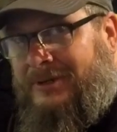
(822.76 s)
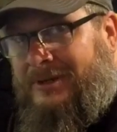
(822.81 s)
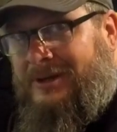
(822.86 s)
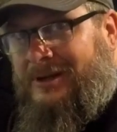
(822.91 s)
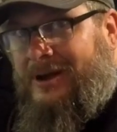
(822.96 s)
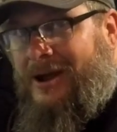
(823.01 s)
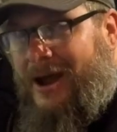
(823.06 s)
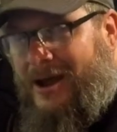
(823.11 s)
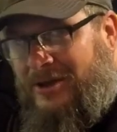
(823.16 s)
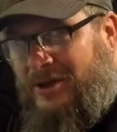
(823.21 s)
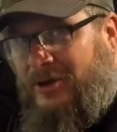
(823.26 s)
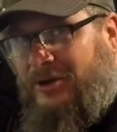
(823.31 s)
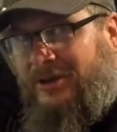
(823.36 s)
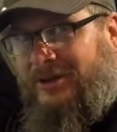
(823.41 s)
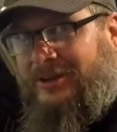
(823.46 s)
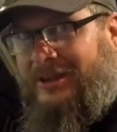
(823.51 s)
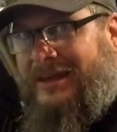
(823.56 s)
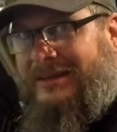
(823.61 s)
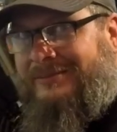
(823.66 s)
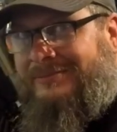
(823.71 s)
All right, Yogi
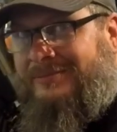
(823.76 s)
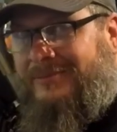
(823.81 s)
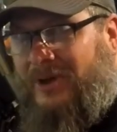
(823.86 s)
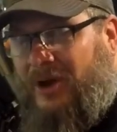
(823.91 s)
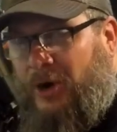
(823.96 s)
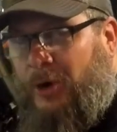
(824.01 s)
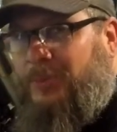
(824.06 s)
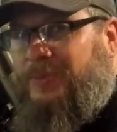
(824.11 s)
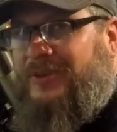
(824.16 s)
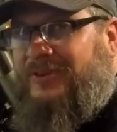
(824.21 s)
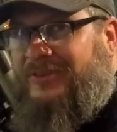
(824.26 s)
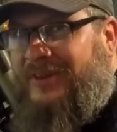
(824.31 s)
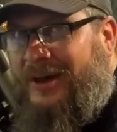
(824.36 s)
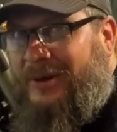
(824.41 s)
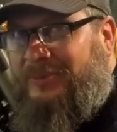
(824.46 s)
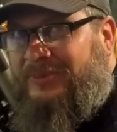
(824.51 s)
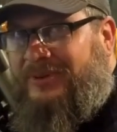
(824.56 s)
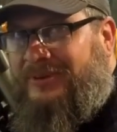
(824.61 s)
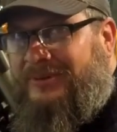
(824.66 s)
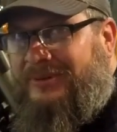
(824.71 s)
Clan. I hope this
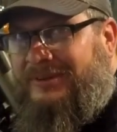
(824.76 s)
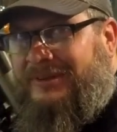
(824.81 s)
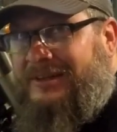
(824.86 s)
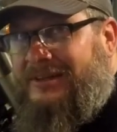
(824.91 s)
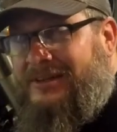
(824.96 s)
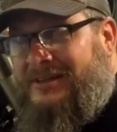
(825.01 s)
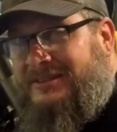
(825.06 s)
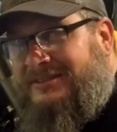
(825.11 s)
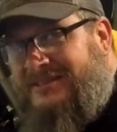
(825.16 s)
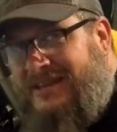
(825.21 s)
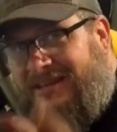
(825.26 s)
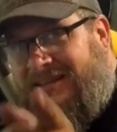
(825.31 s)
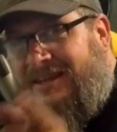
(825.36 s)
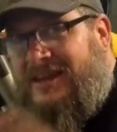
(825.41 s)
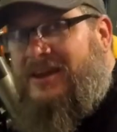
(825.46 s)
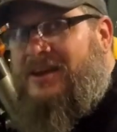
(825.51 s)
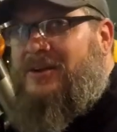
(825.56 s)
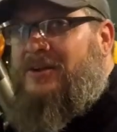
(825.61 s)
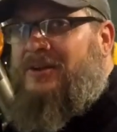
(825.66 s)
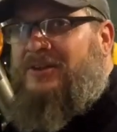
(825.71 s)
helped. Take
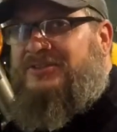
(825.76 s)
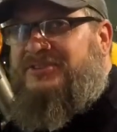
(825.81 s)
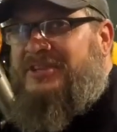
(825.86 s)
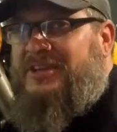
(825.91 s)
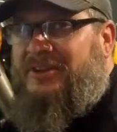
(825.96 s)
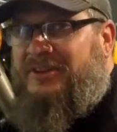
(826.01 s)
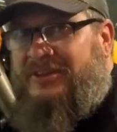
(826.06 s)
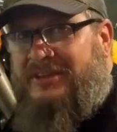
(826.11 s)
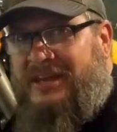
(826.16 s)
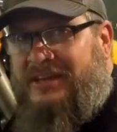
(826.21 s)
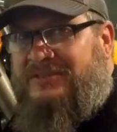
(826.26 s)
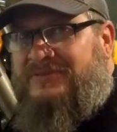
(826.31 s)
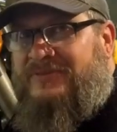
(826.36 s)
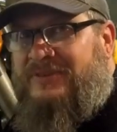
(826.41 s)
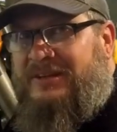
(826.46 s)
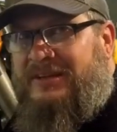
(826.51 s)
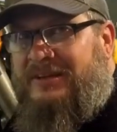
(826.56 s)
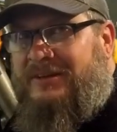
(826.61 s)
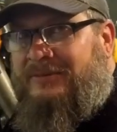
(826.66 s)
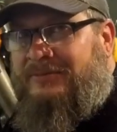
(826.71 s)
care, and I'll see you in the next
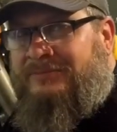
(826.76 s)
video.